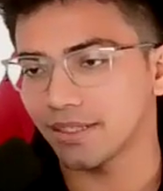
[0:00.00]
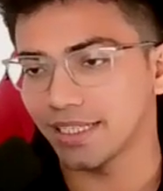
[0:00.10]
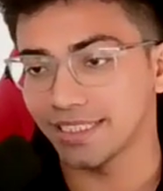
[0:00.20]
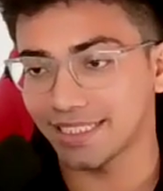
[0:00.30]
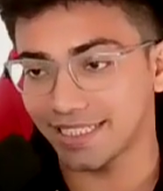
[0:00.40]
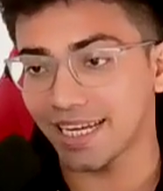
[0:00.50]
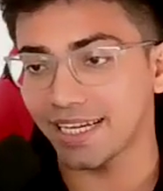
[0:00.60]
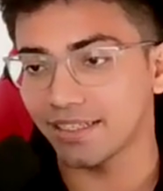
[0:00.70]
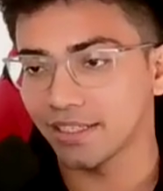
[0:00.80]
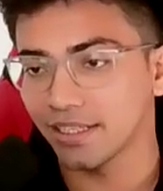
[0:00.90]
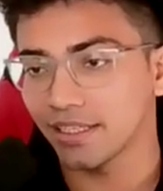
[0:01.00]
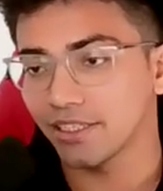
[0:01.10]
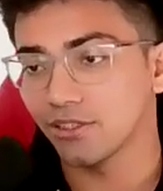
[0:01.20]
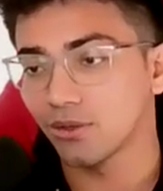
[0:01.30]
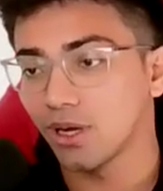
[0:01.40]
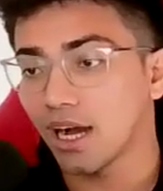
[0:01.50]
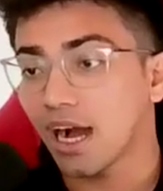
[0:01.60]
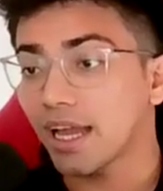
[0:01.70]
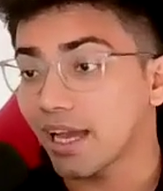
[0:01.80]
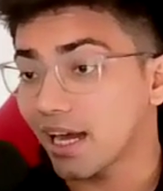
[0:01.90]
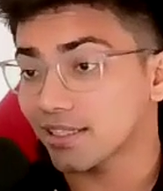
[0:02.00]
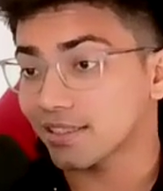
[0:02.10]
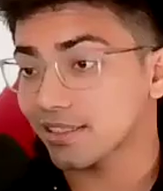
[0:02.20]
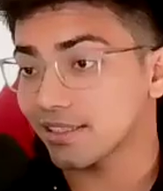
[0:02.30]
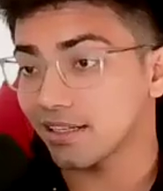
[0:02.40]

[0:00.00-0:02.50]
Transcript: Instead, I ask,